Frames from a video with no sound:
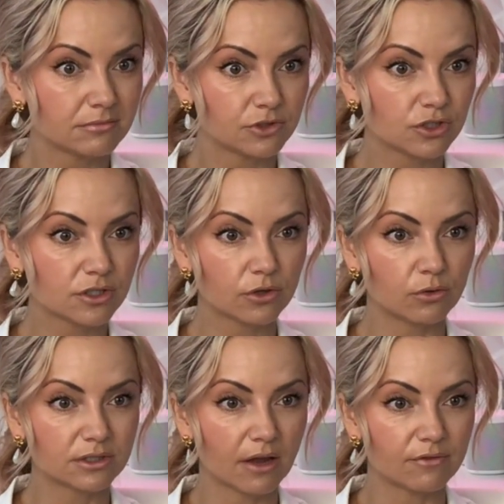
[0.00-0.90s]
Just a good
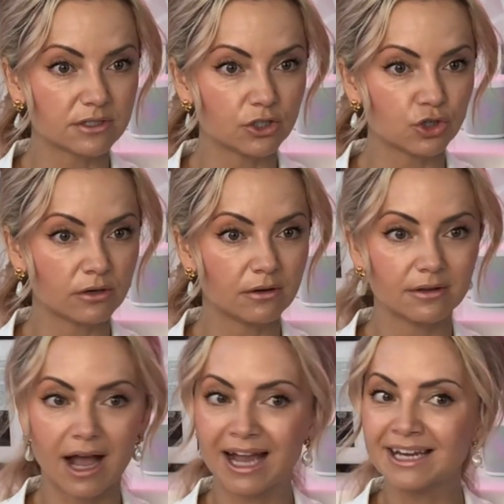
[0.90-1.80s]
old conversation.
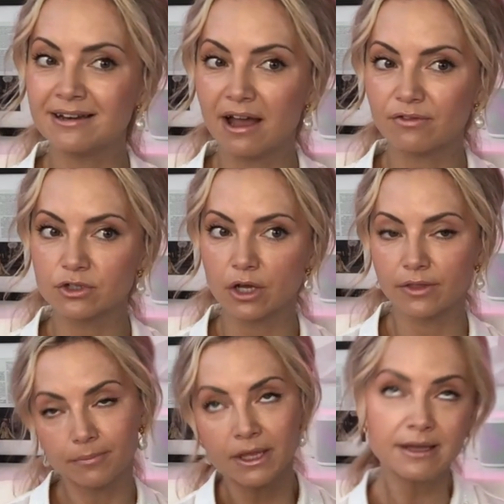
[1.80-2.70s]
I'd never done
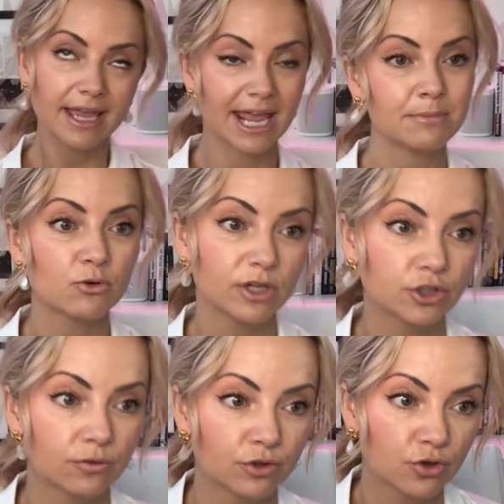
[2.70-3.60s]
them. Hey, I'm a
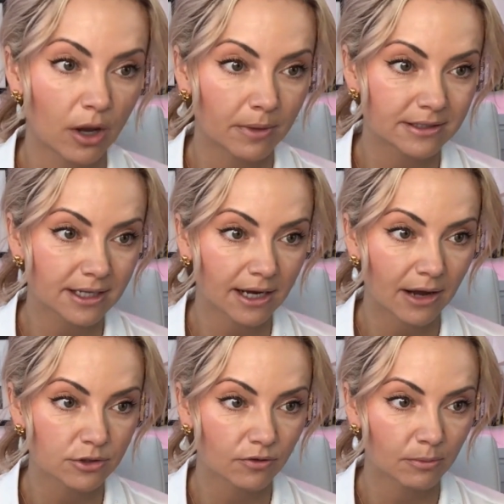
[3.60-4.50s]
realtor. Would you come and sell a
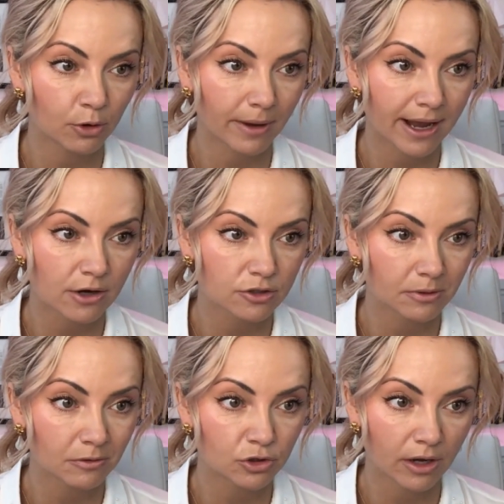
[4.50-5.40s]
house with me or buy a house
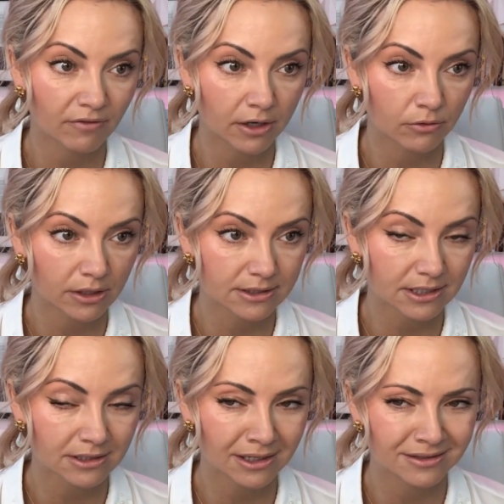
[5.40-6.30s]
with me? Do you have any real
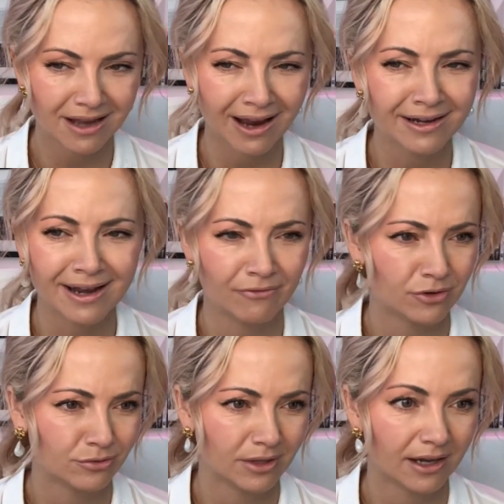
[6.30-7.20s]
estate needs? I never
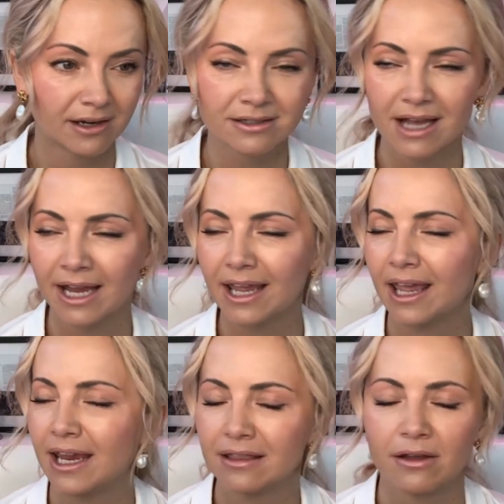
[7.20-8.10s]
do that. It's I
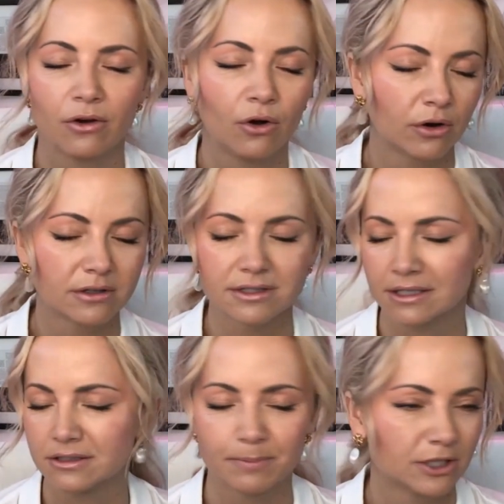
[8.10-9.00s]
hate the hard
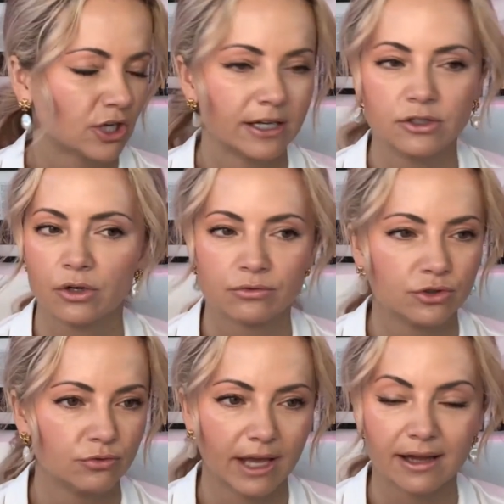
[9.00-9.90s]
sales pitch. I don't
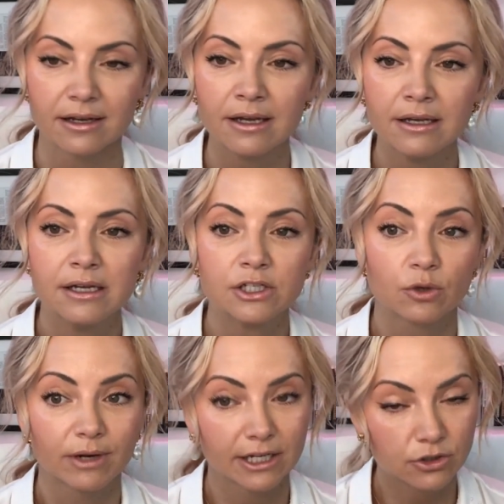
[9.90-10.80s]
do that. So
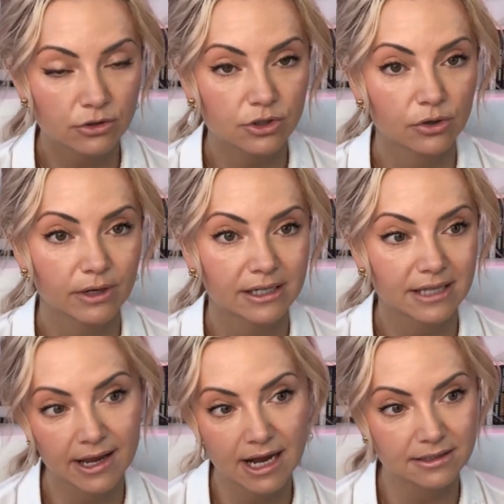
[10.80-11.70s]
what I do do is
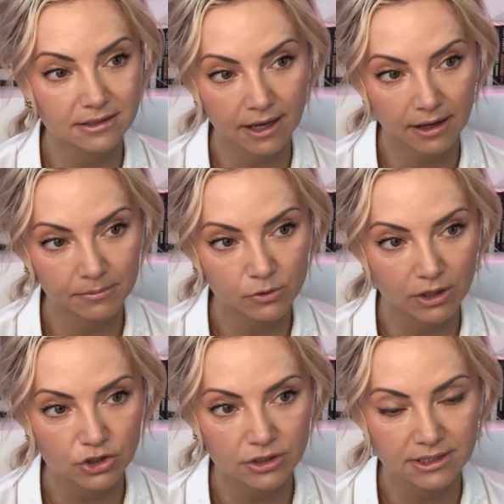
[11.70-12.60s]
I ask them
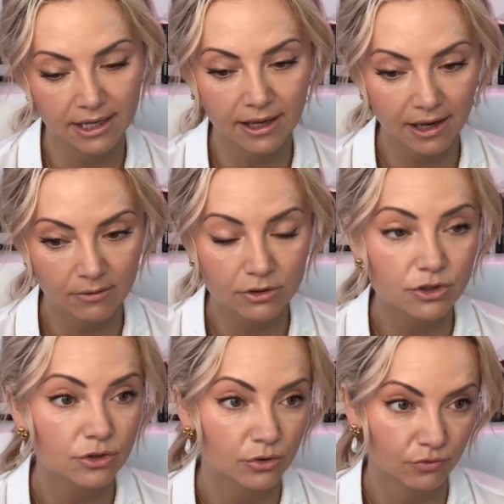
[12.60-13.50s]
questions like, hey, what do
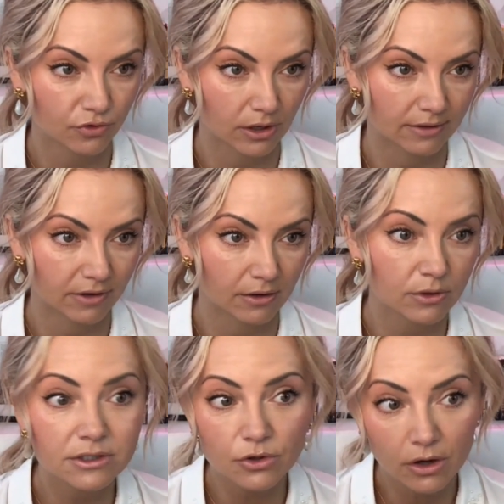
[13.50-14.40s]
you do for a living?
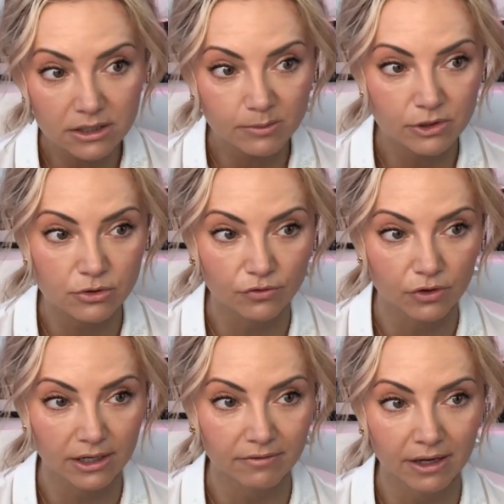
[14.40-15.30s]
What does your husband do for
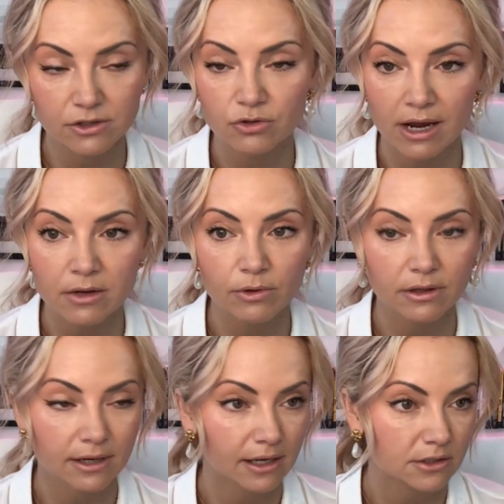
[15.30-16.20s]
a living? Is there any way
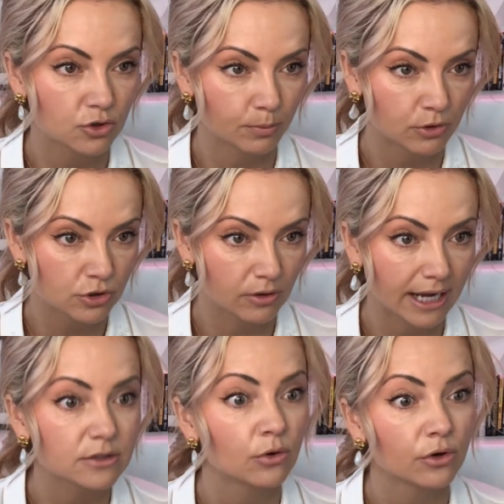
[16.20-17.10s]
that I can support you
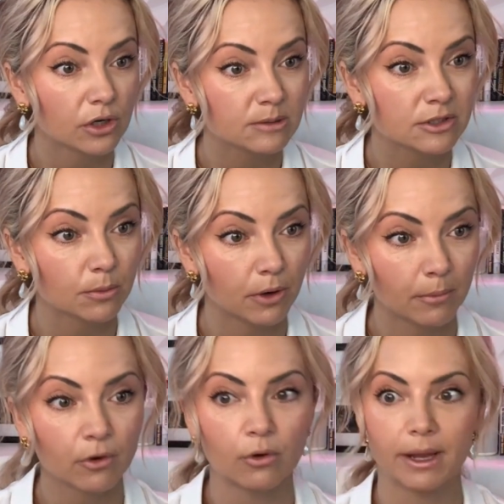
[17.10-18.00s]
guys? Oh, your husband's a
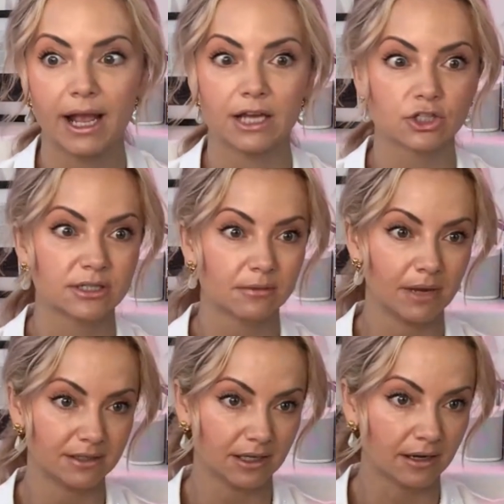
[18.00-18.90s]
plumber? Oh my gosh, that's
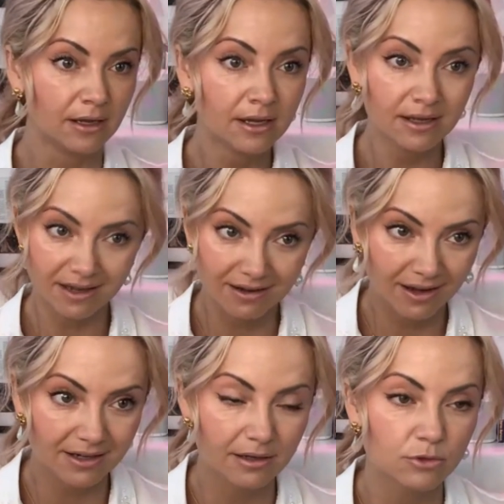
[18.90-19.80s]
amazing. Can I
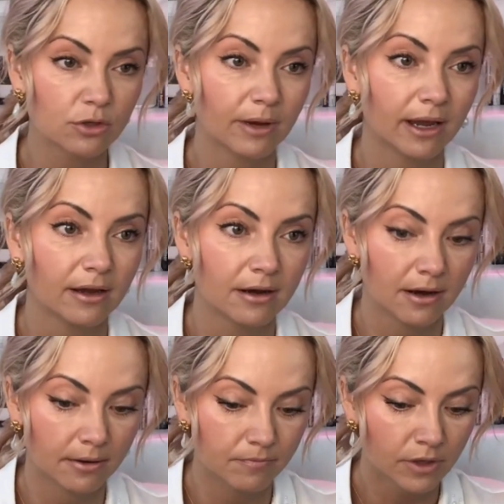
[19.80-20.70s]
add him to my,
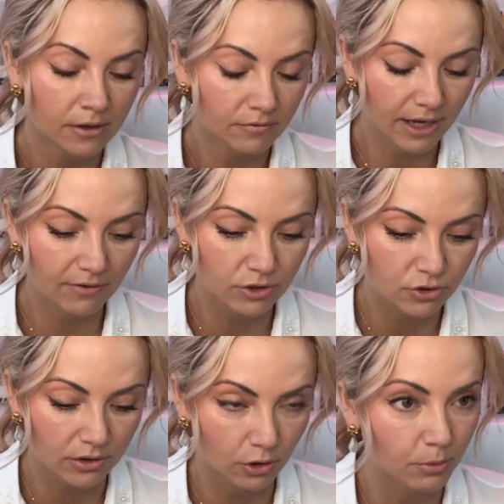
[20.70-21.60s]
um, we have what's
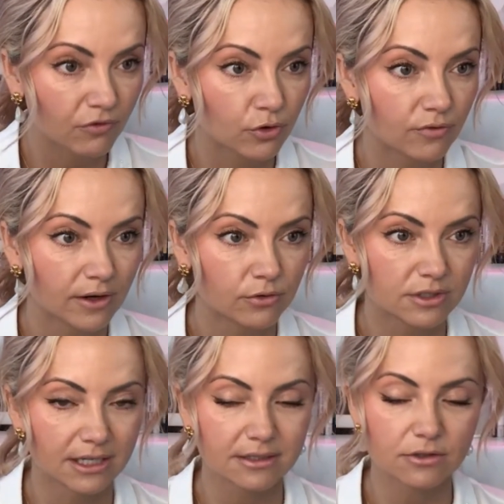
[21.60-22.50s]
called our preferred vendors
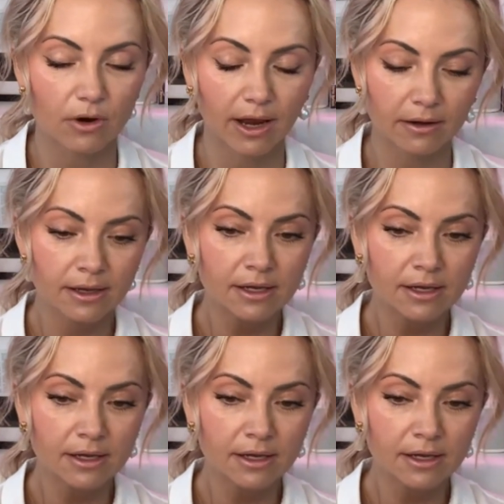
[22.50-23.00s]
list, right?